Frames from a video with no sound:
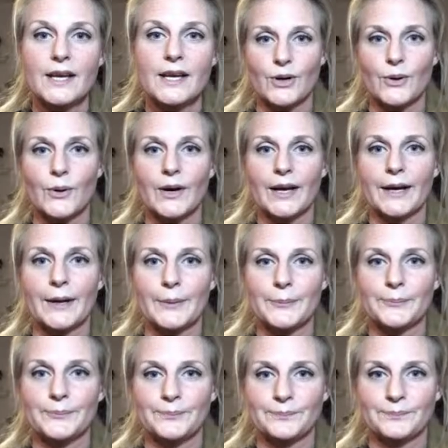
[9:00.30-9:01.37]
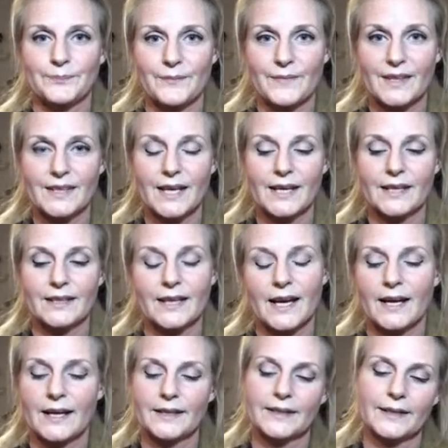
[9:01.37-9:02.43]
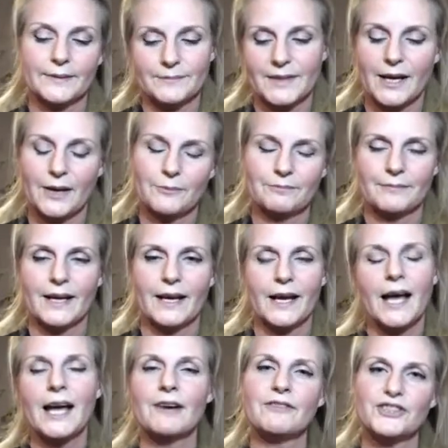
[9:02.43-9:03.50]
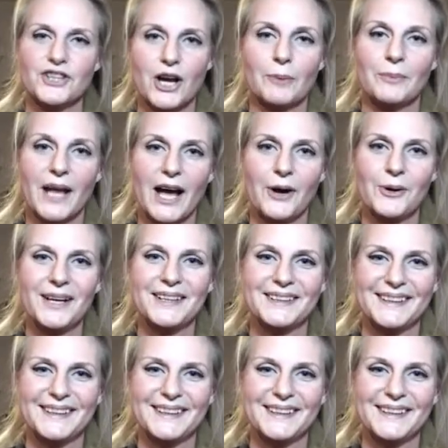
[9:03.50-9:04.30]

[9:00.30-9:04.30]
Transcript: So yeah. But I have a job now,